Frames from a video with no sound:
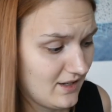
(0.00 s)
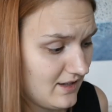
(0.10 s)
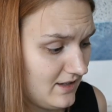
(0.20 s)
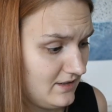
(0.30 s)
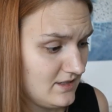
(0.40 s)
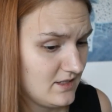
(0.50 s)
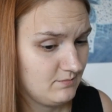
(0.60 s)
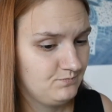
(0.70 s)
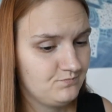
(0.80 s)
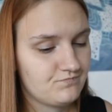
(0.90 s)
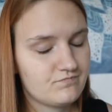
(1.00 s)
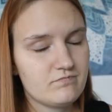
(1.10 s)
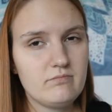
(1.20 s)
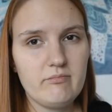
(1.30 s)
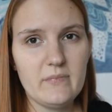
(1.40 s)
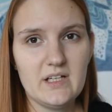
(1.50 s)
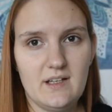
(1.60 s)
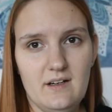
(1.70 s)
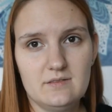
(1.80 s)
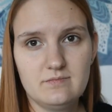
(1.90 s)
And
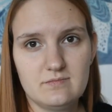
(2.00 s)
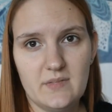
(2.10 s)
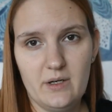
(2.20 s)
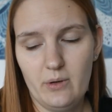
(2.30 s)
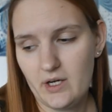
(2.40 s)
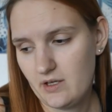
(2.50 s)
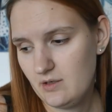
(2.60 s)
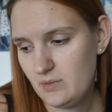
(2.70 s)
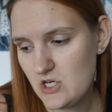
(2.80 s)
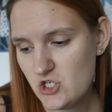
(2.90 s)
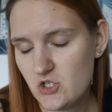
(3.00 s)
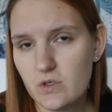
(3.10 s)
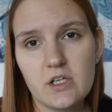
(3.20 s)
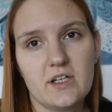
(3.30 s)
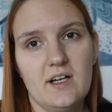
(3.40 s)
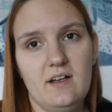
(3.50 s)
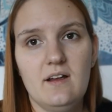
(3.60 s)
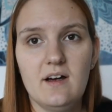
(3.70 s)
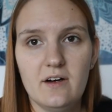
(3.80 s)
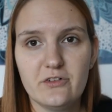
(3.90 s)
yeah, I'd rather be sure and
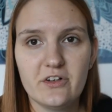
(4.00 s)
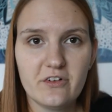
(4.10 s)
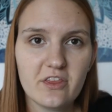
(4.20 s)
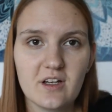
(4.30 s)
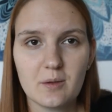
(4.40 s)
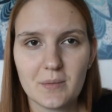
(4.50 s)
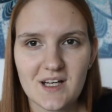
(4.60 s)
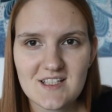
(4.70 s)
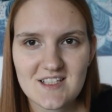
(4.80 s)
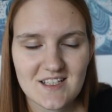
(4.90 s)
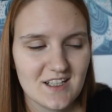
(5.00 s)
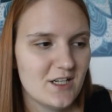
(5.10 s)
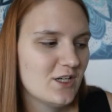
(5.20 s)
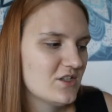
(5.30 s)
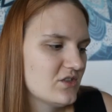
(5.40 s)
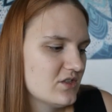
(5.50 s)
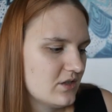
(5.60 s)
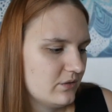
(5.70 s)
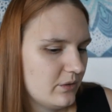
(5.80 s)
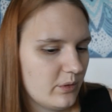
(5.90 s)
have everything in place,
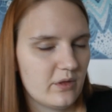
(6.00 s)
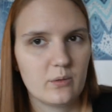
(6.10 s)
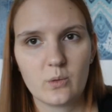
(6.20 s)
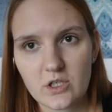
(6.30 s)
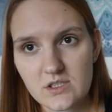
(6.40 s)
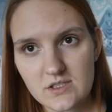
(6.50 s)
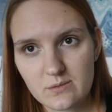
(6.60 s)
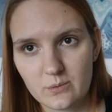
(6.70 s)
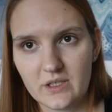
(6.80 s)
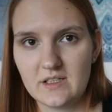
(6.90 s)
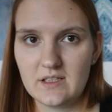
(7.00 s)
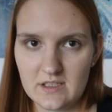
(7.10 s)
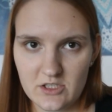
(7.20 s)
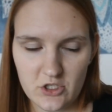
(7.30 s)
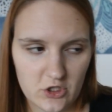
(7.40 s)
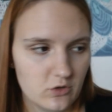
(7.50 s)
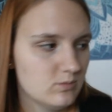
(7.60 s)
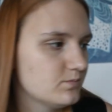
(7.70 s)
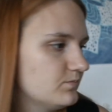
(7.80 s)
so everything works when it needs to.